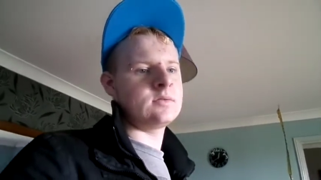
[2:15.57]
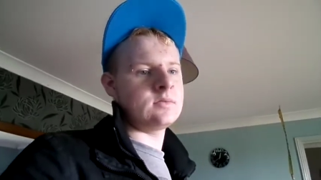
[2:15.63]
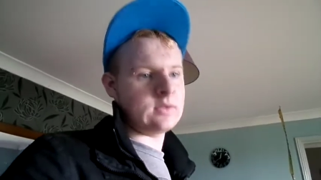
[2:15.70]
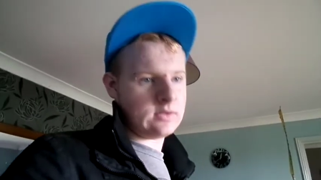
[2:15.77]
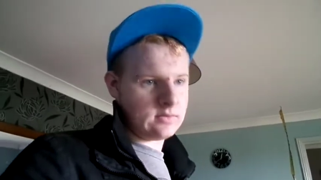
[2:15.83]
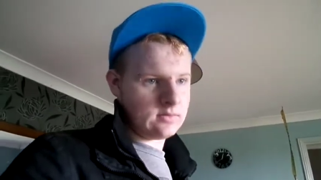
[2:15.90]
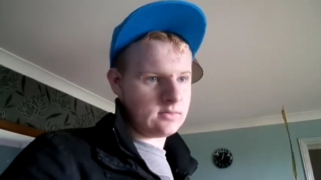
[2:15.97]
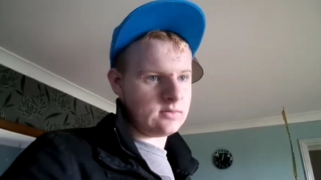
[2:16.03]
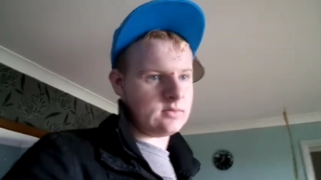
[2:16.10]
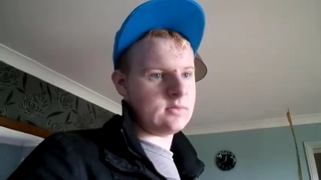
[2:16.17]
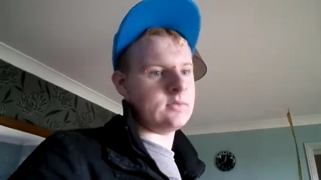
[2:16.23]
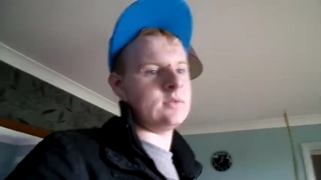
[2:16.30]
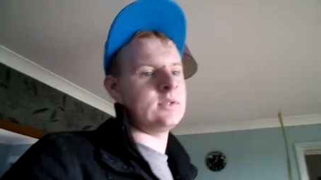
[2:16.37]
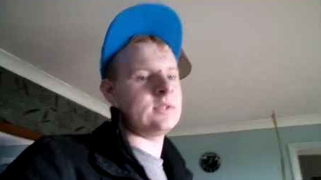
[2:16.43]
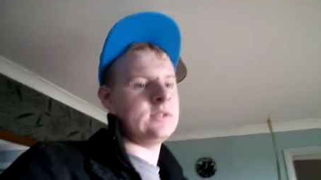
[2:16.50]
Mm.
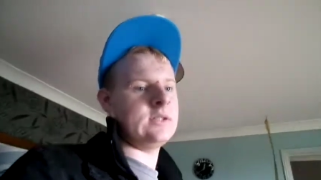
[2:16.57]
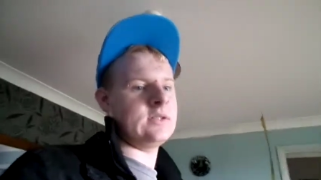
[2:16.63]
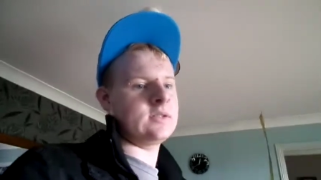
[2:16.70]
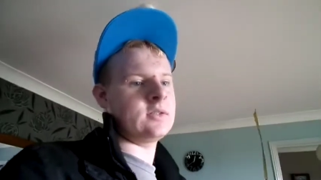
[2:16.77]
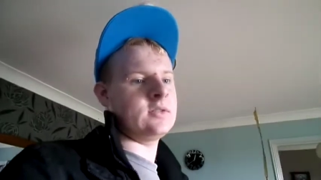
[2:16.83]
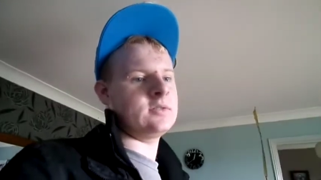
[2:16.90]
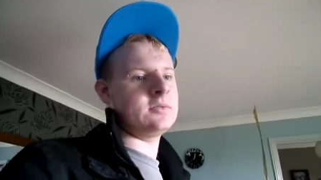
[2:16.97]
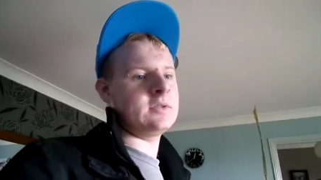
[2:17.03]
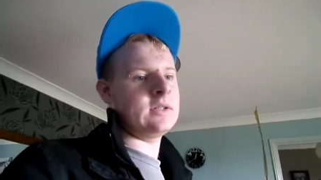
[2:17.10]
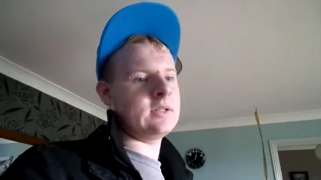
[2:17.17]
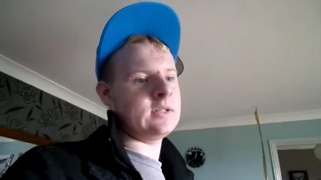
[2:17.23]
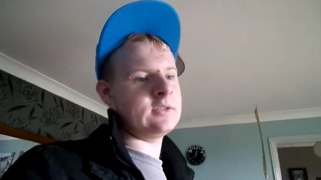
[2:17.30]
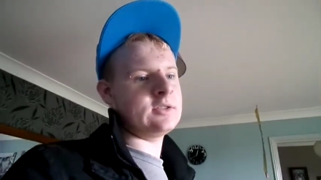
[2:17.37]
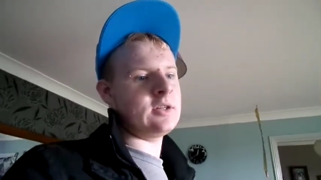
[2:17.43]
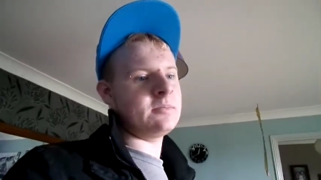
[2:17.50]
That's Tesco, so we can
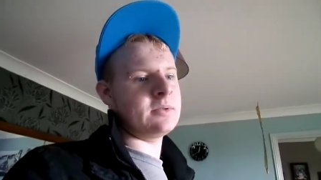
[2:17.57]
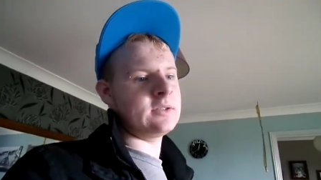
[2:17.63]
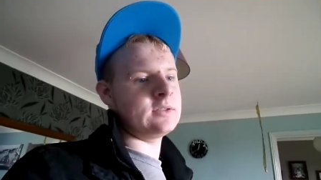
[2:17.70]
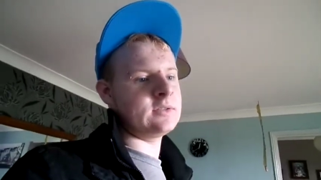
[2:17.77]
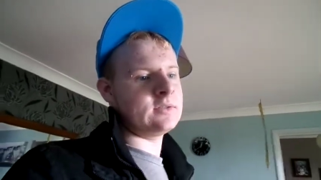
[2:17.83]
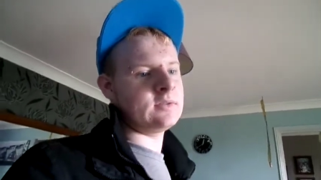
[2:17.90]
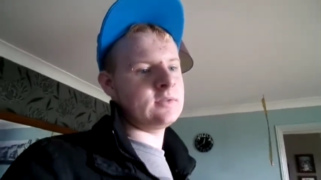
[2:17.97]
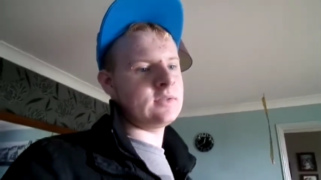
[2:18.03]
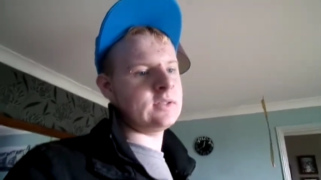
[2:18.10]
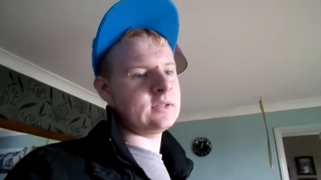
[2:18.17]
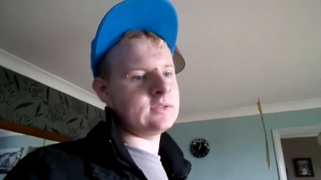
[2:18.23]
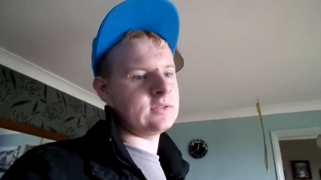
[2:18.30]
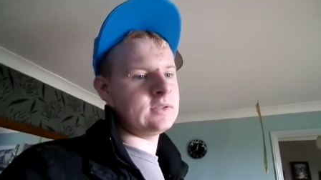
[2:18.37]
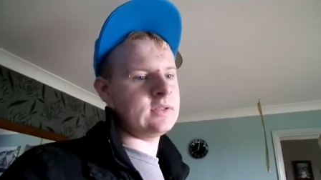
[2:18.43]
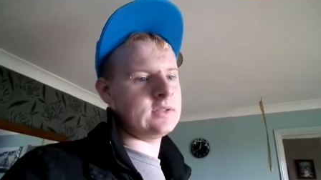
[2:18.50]
get gel pens and
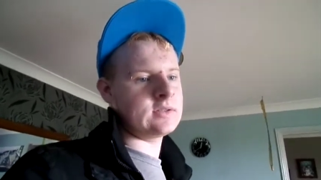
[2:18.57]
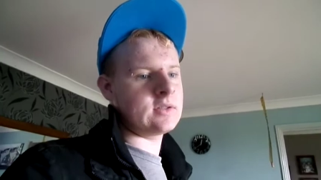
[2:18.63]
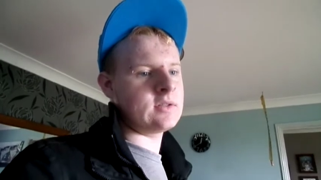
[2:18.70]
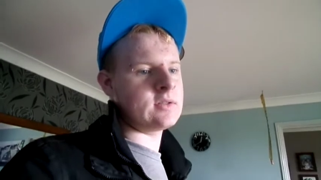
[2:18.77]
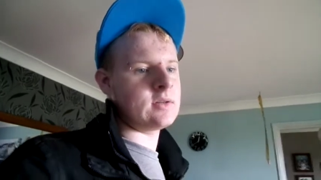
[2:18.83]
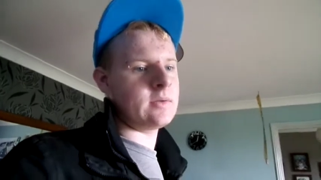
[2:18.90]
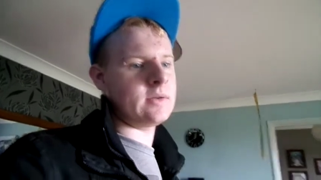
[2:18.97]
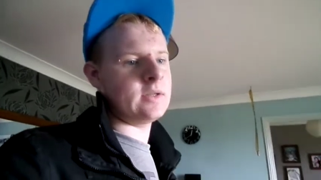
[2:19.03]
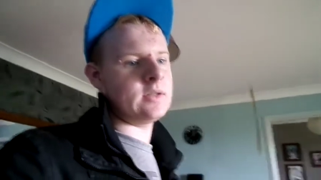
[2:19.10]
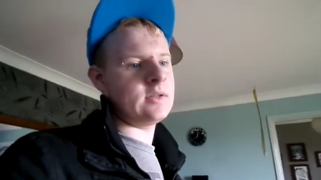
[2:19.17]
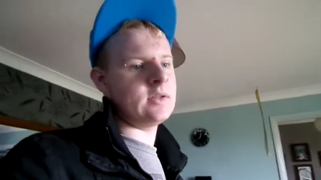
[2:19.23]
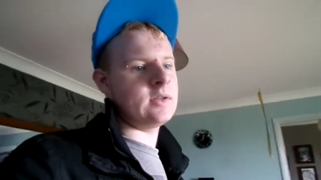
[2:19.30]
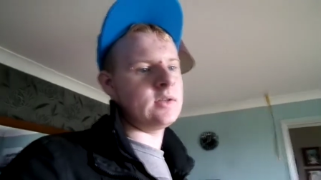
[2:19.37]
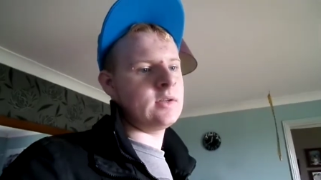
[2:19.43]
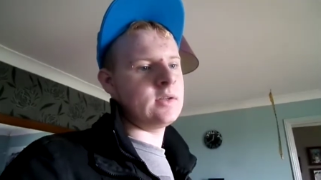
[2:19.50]
things at Tesco's. Yeah.
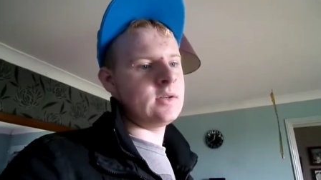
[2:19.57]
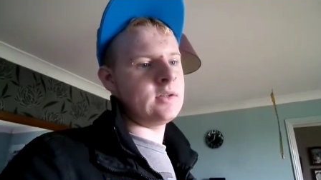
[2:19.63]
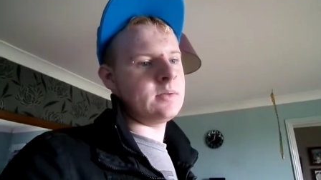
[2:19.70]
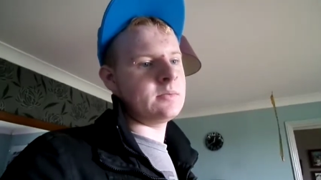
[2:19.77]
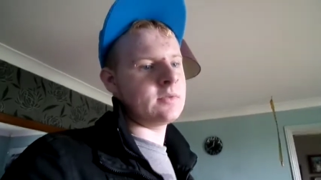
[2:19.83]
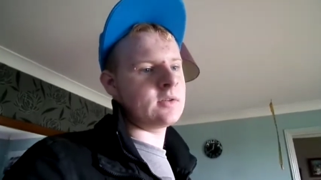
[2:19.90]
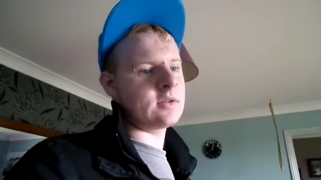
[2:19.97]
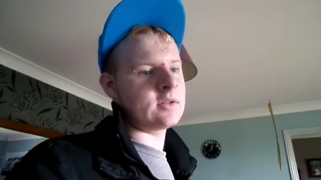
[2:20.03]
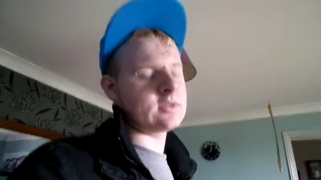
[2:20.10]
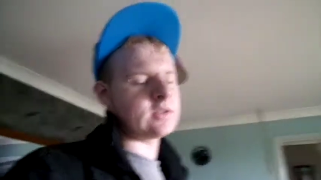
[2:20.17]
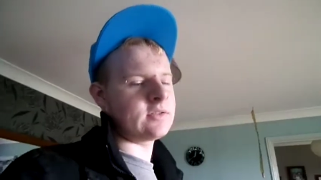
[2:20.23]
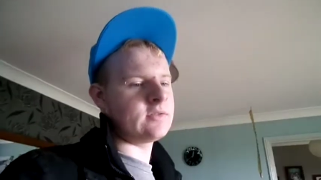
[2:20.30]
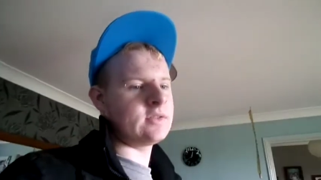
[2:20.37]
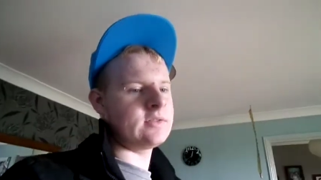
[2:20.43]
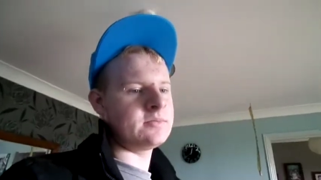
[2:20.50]
And we've got to go
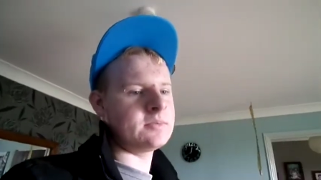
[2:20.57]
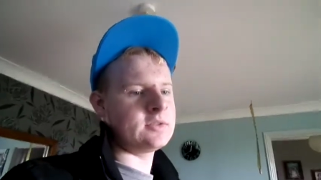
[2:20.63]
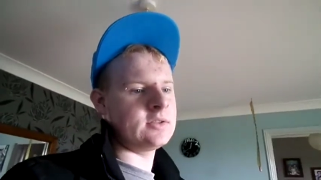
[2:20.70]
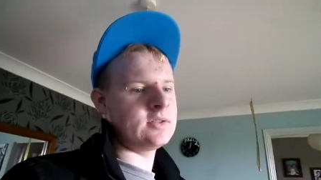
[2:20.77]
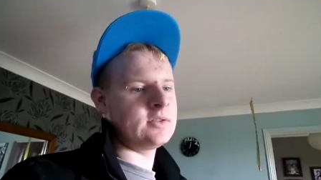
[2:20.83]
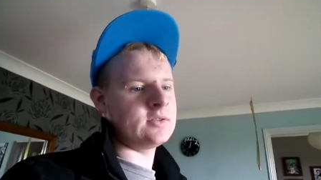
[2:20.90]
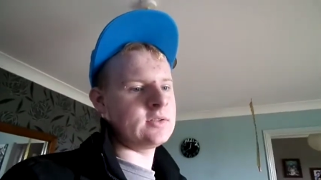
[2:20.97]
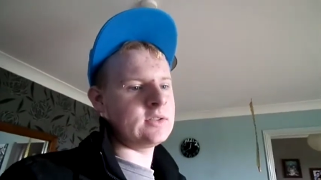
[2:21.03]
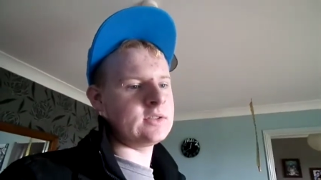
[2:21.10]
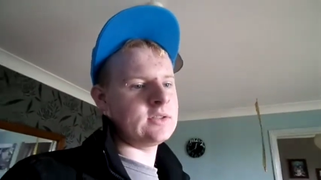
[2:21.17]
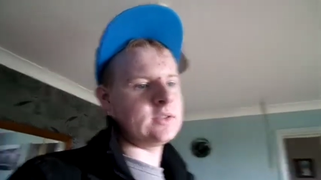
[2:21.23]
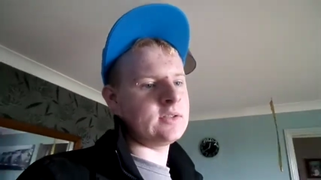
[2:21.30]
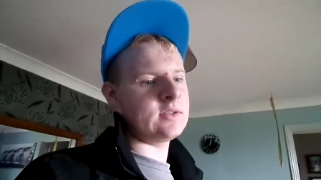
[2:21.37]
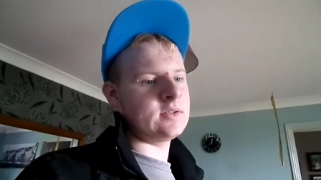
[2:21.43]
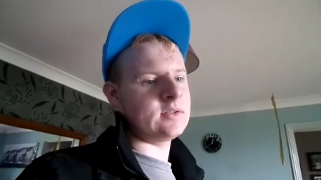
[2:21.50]
somewhere with my shoes, and that's it.